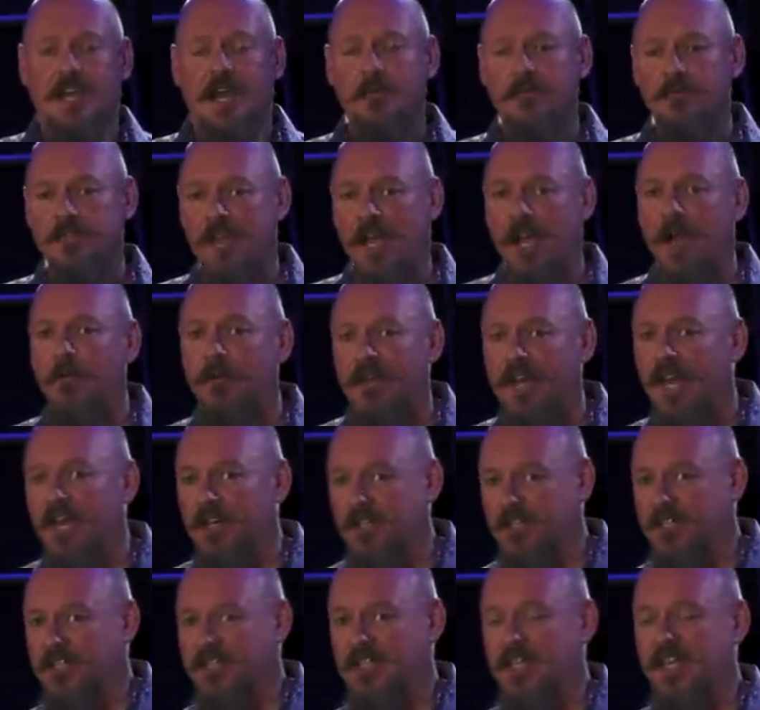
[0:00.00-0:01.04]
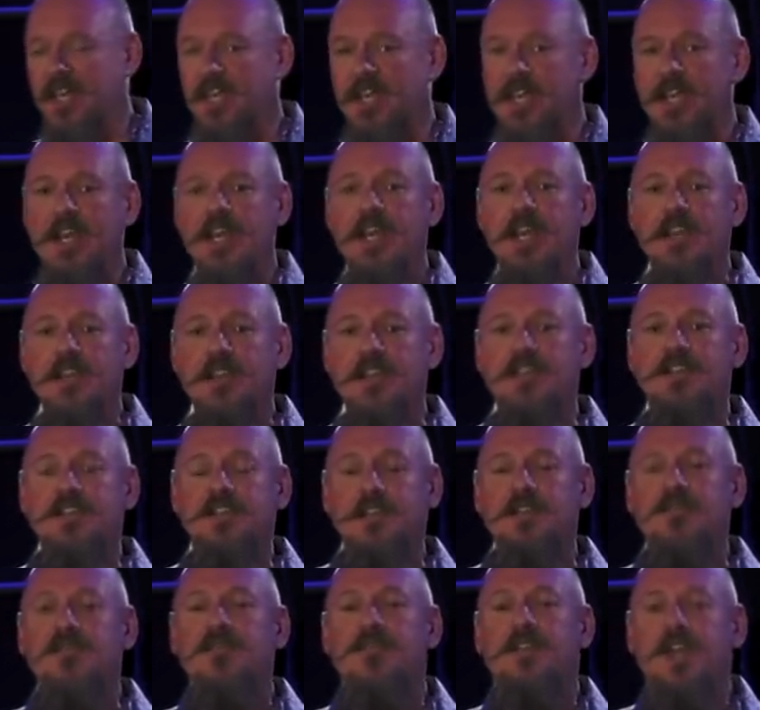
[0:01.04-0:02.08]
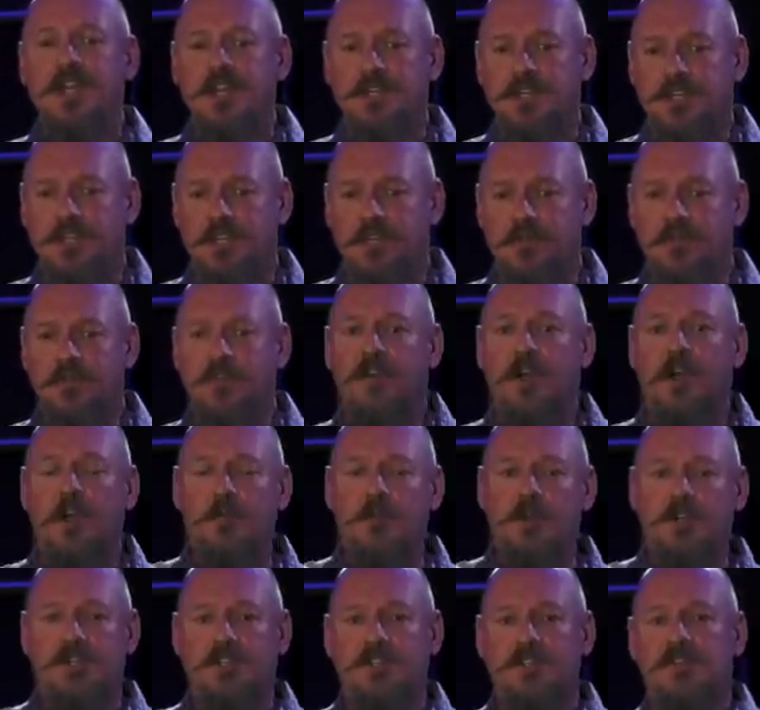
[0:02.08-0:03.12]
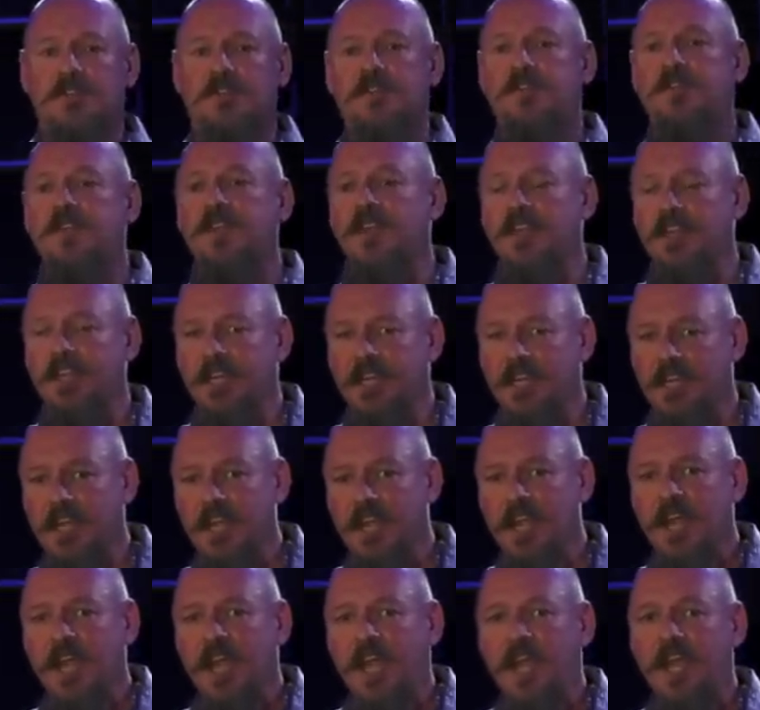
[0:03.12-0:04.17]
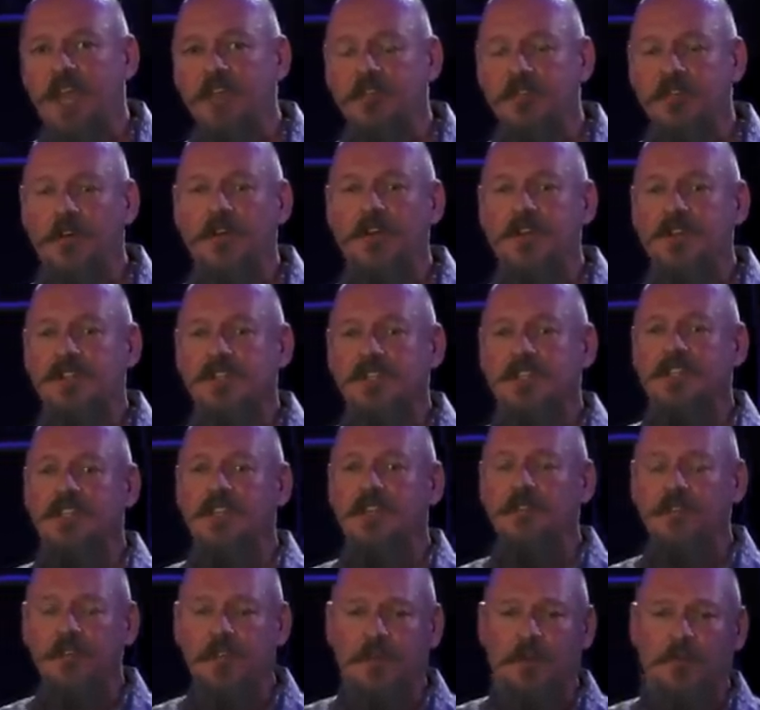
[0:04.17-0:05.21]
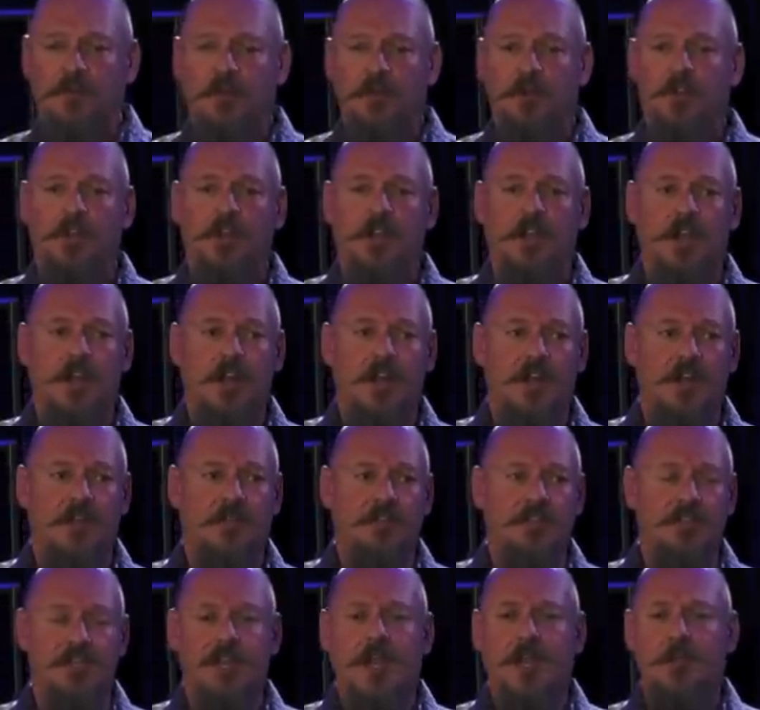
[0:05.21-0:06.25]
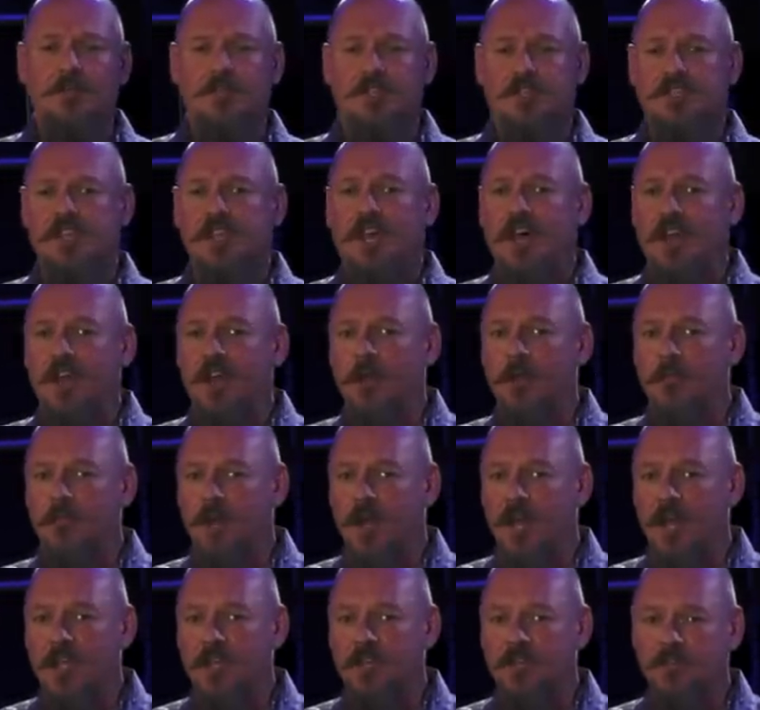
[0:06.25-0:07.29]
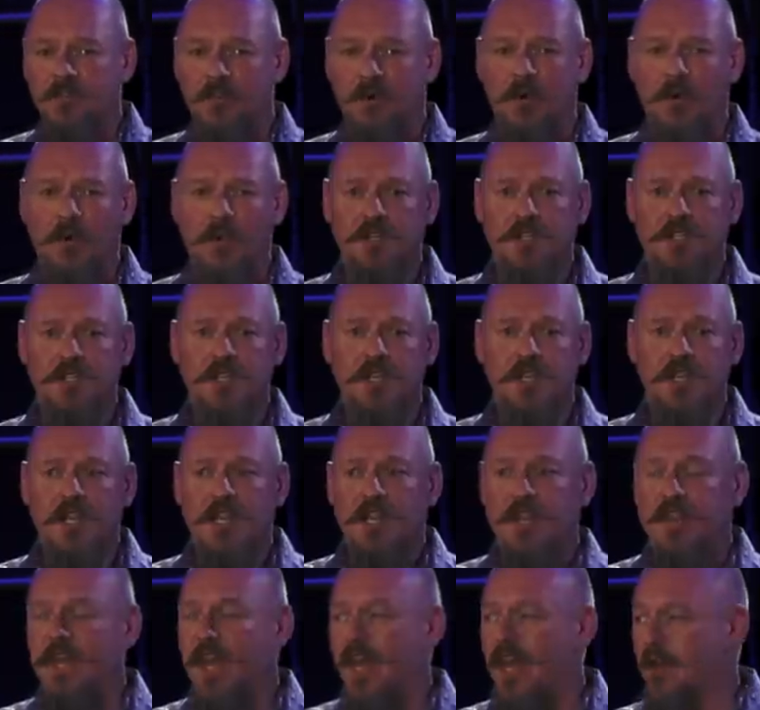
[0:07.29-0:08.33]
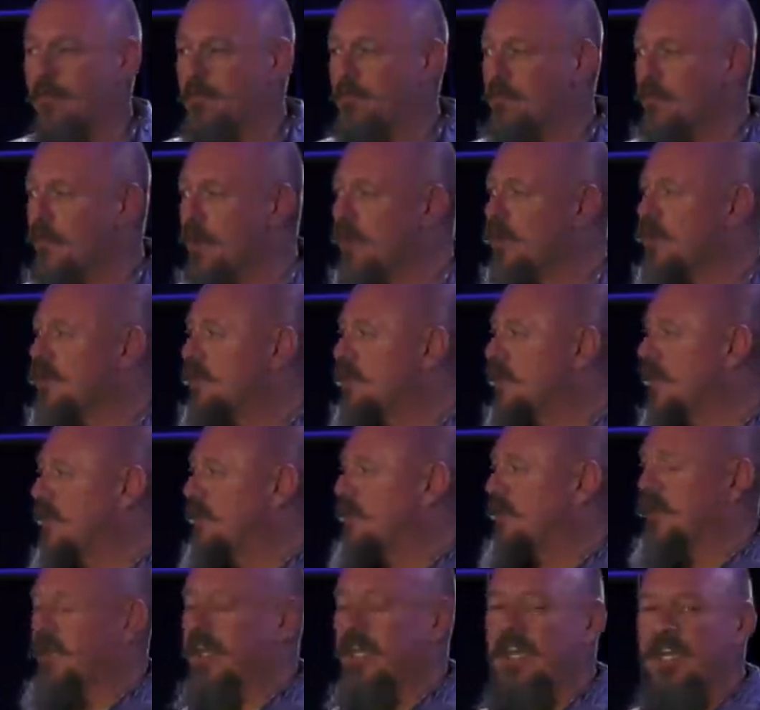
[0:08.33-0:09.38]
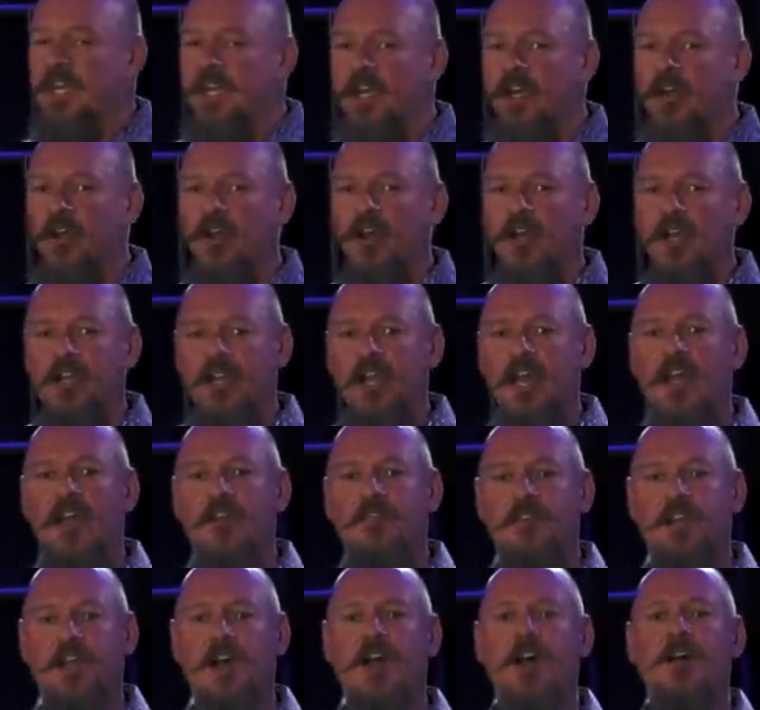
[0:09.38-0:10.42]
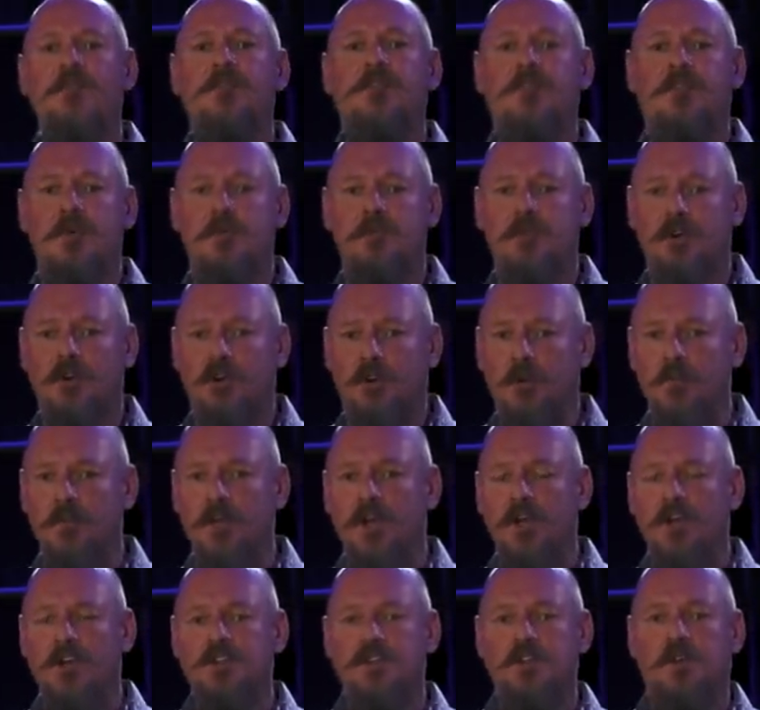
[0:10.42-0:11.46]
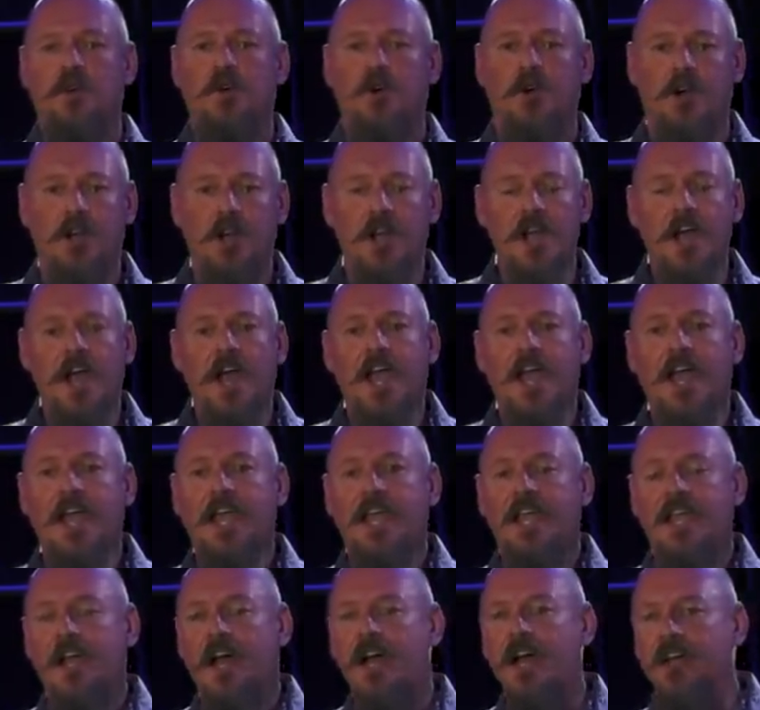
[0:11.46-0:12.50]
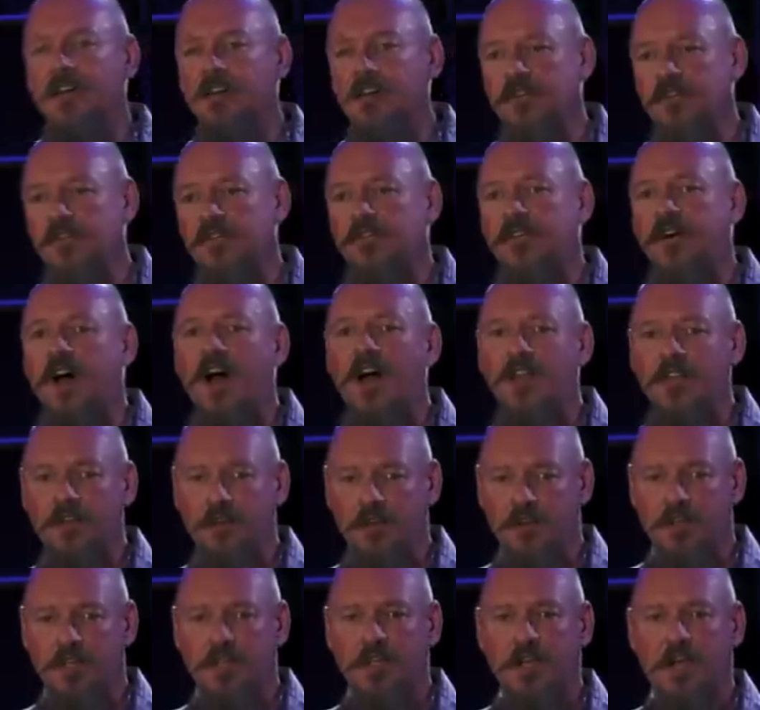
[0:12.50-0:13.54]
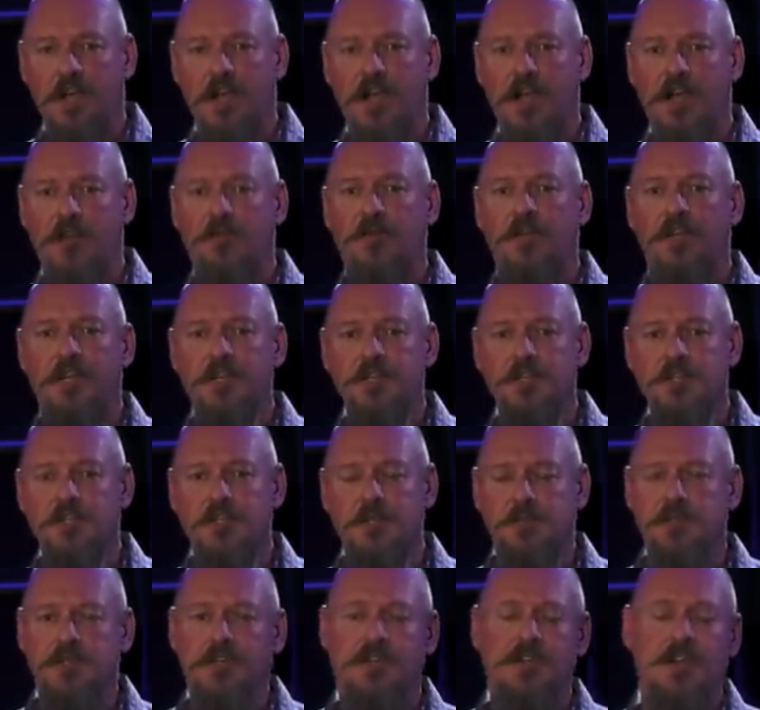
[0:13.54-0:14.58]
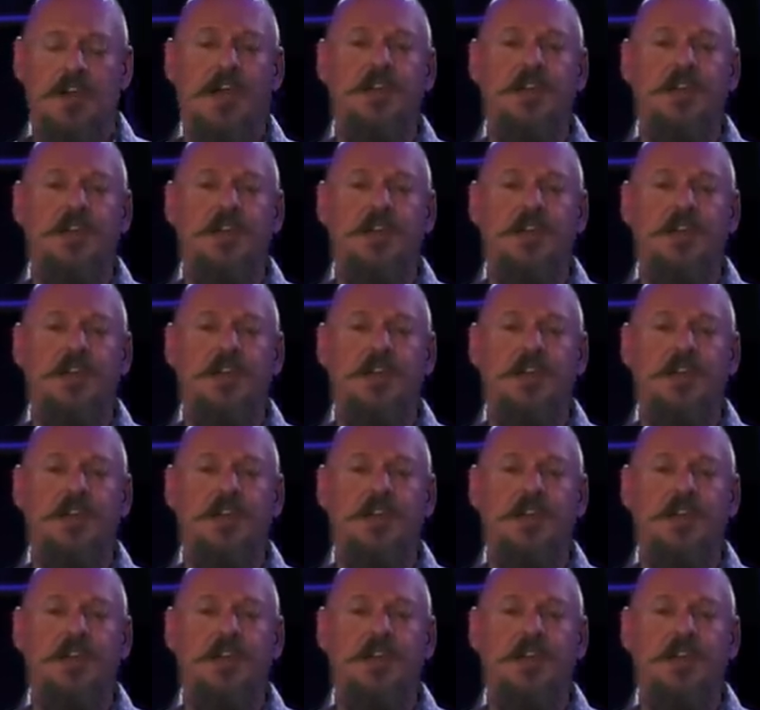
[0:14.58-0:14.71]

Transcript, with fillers: I would, I would actually say this convention very much is filling a very significant role of the damage sought on by divorce that most people here have come from broken marriage or a underfathered uh, relationship structure.